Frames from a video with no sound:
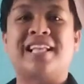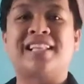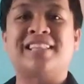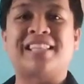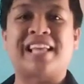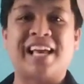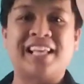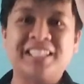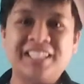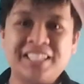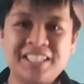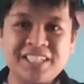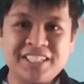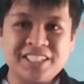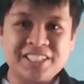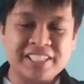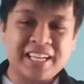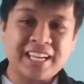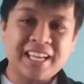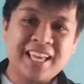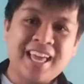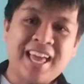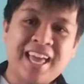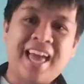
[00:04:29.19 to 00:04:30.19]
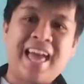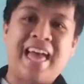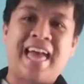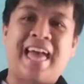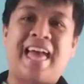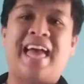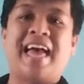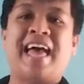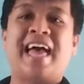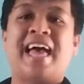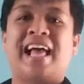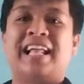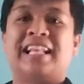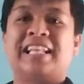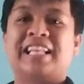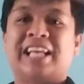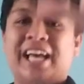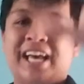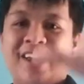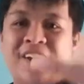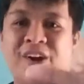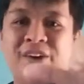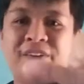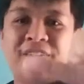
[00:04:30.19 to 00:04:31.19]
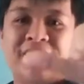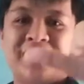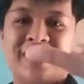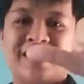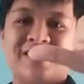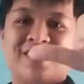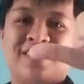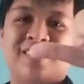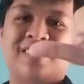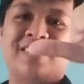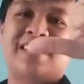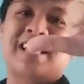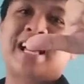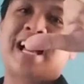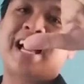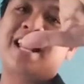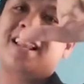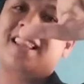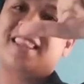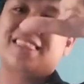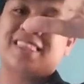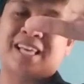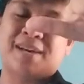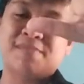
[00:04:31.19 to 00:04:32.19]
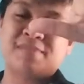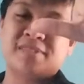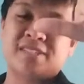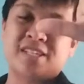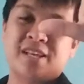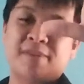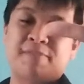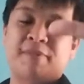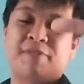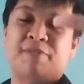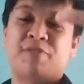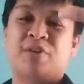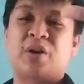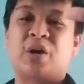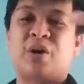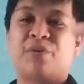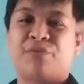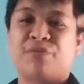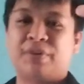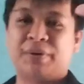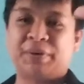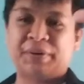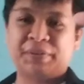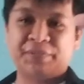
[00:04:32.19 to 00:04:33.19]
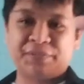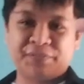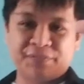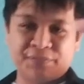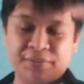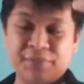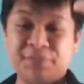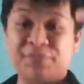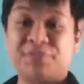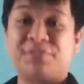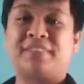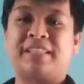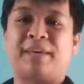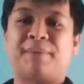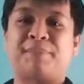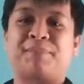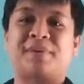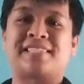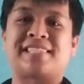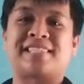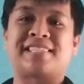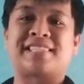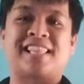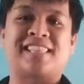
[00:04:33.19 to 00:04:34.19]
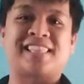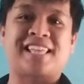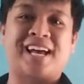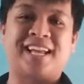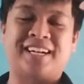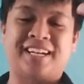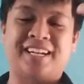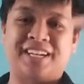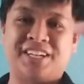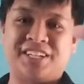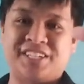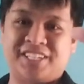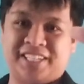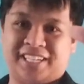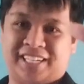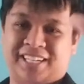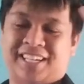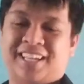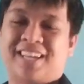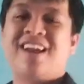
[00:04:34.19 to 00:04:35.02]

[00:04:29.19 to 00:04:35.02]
energy, and a horizontal thumbs up if you have 50% energy.